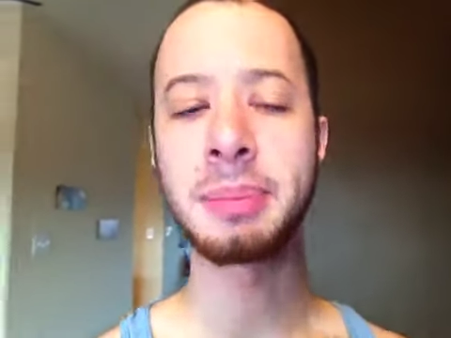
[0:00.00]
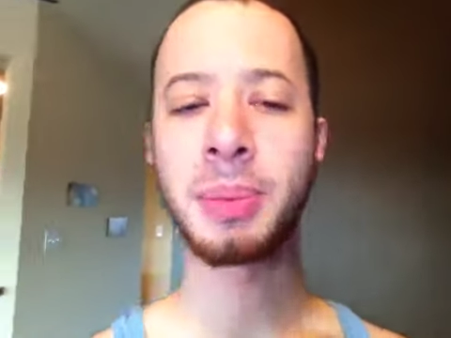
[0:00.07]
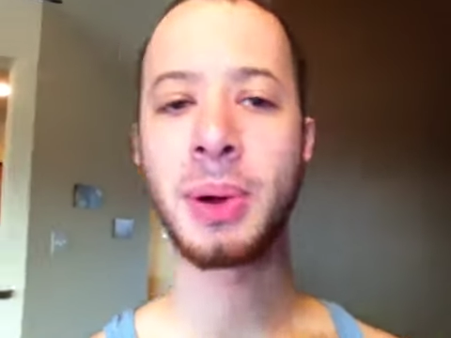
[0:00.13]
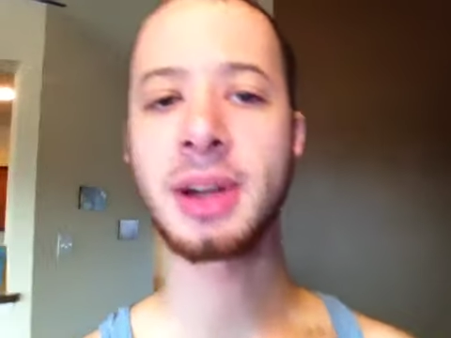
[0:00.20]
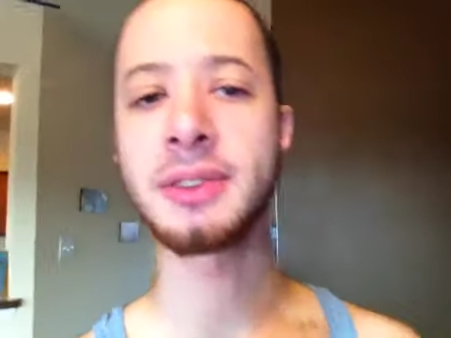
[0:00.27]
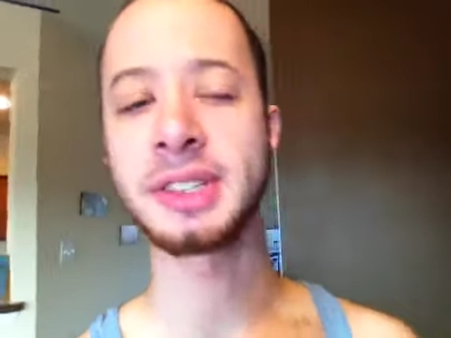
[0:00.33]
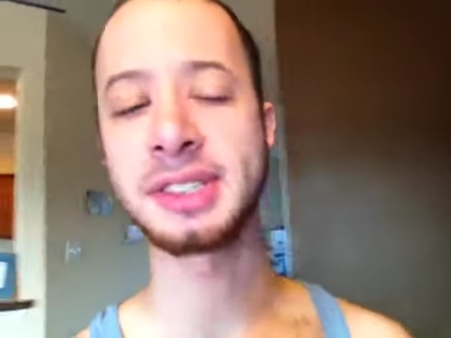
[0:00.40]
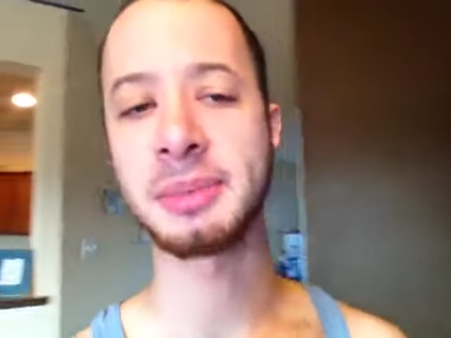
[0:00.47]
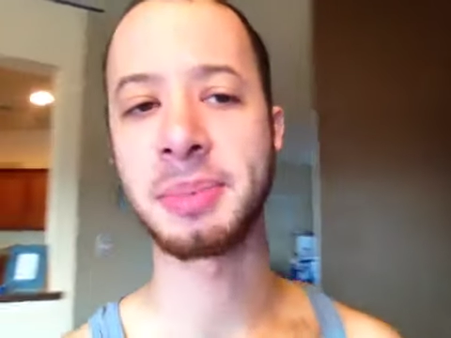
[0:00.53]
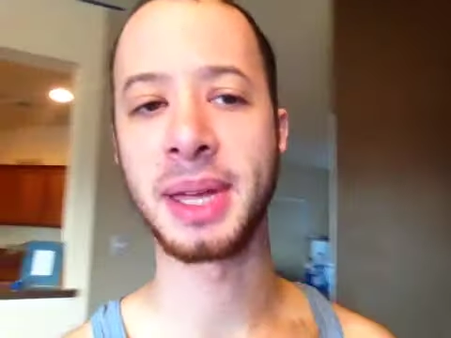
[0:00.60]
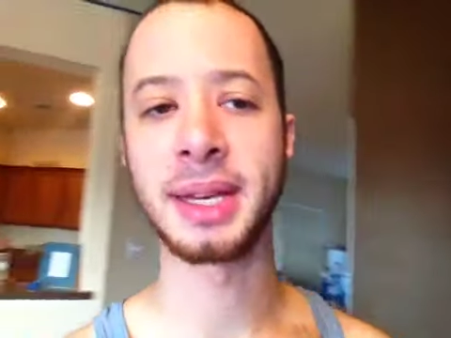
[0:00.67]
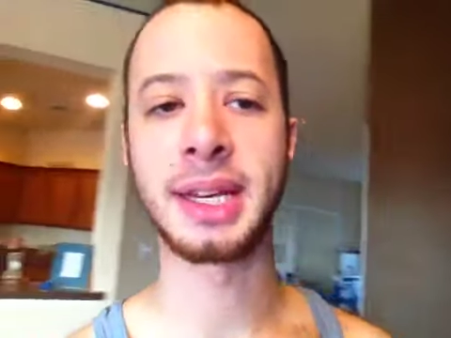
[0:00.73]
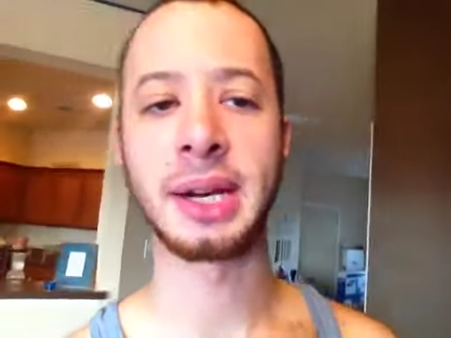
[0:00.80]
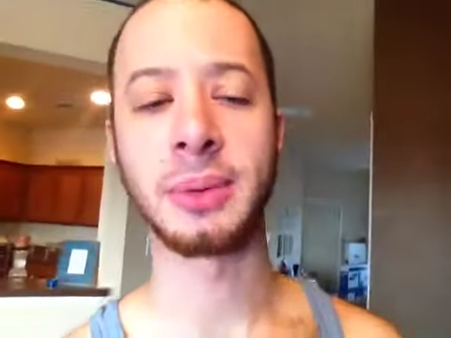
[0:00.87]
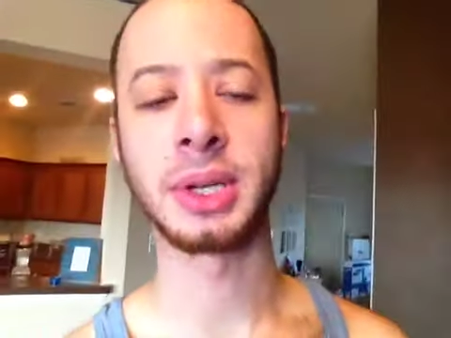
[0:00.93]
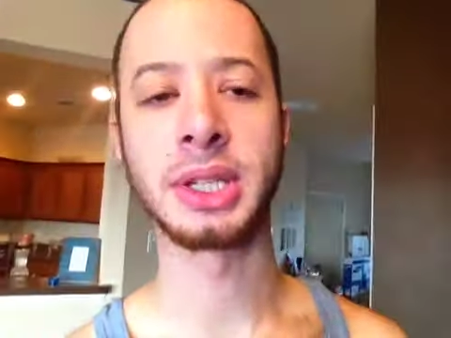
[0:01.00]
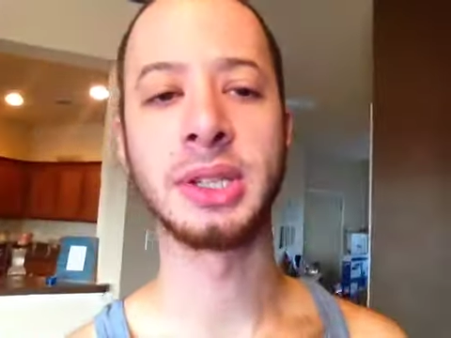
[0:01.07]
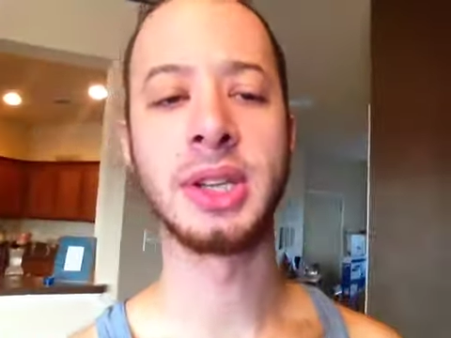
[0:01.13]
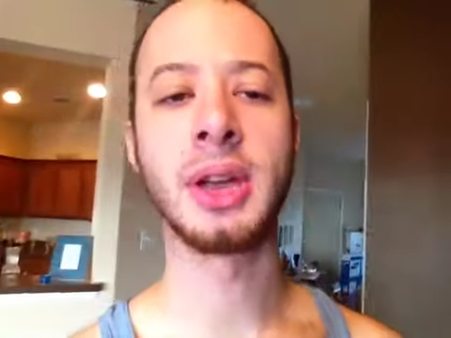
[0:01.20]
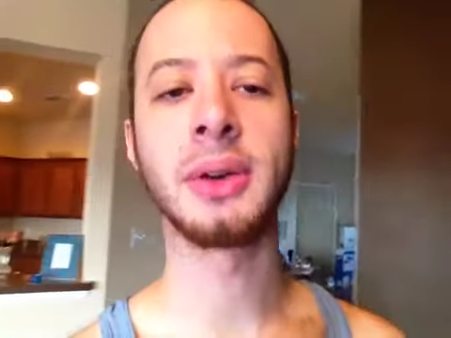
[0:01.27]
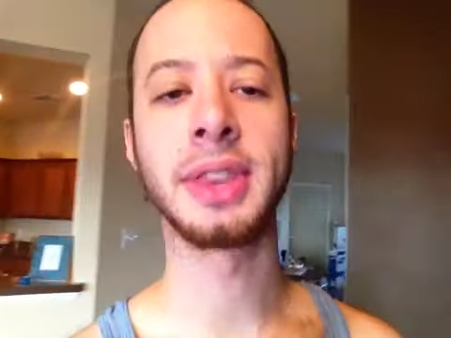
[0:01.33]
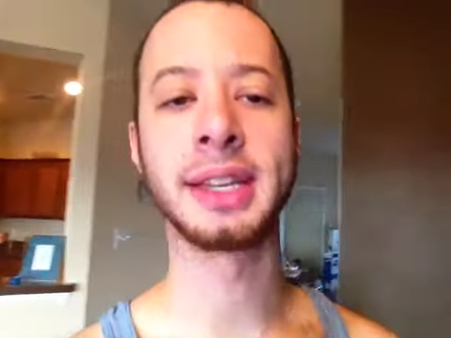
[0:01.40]
part of Instant Payday Network, you
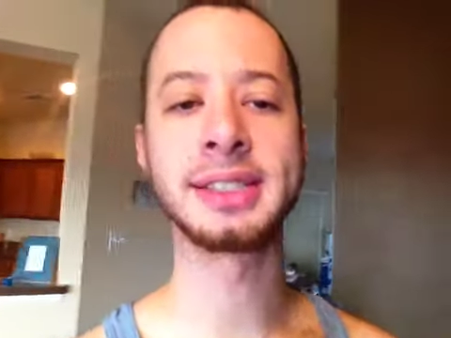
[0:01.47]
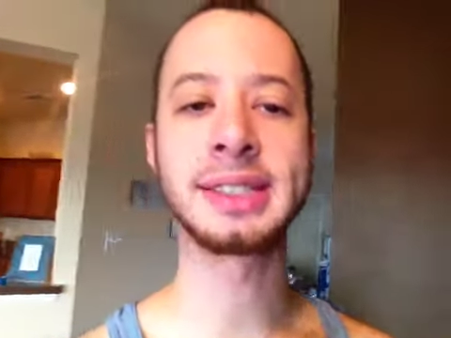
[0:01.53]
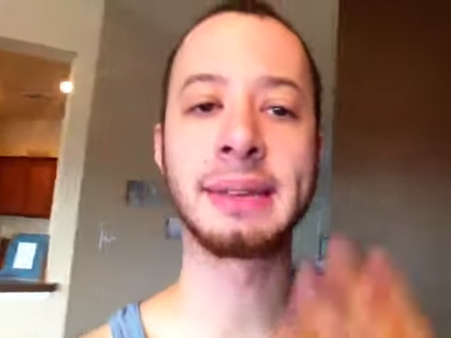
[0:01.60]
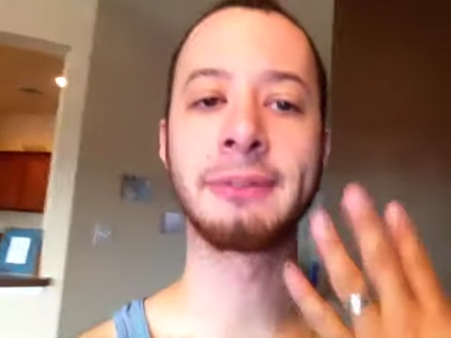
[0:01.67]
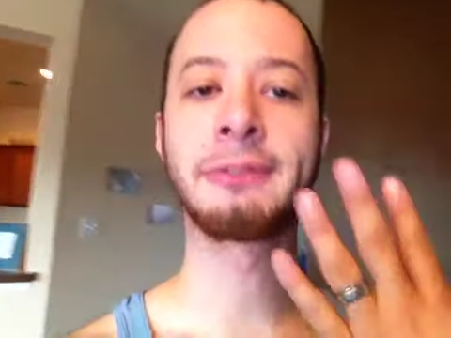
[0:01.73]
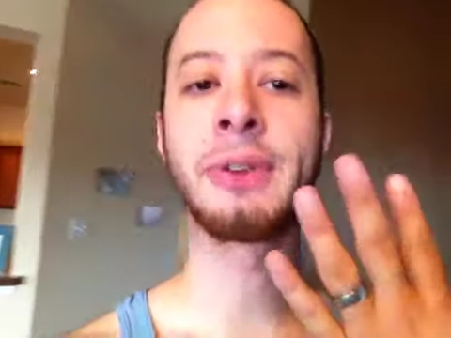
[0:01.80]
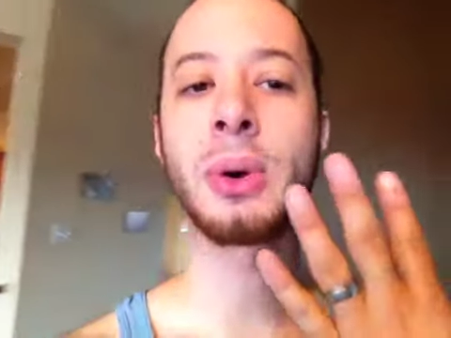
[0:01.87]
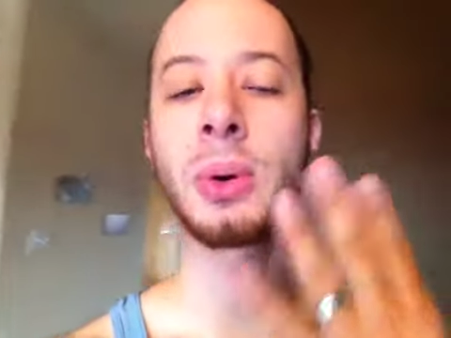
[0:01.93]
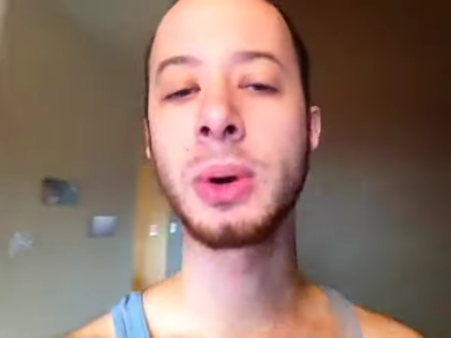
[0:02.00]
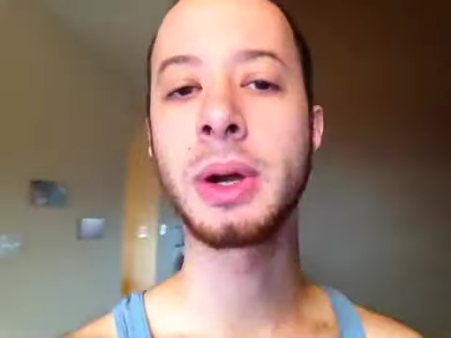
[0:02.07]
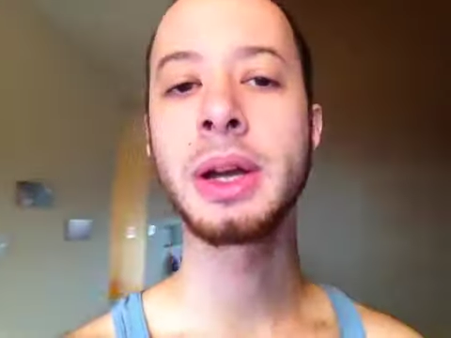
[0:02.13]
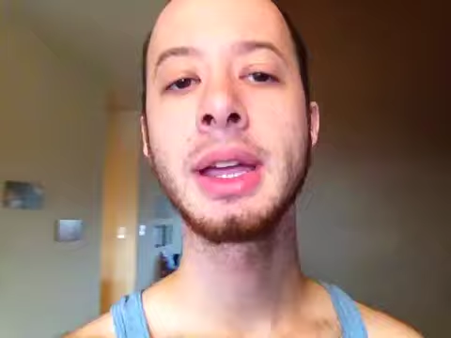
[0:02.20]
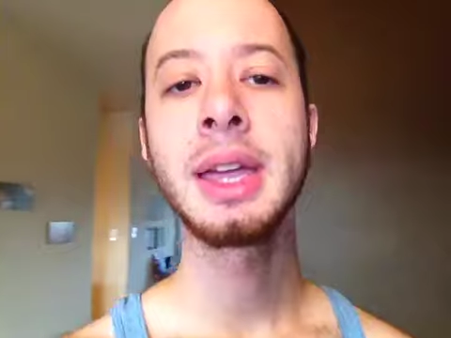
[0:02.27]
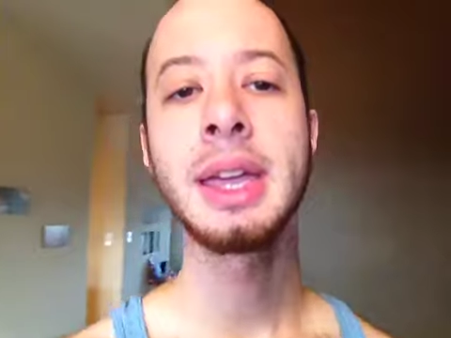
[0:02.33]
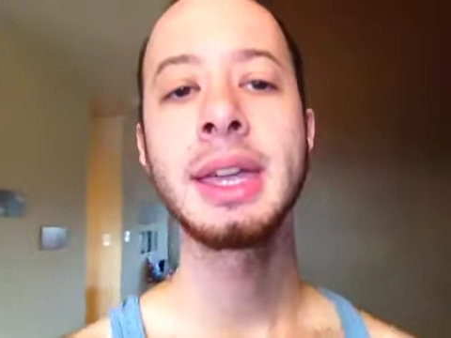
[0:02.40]
know that step four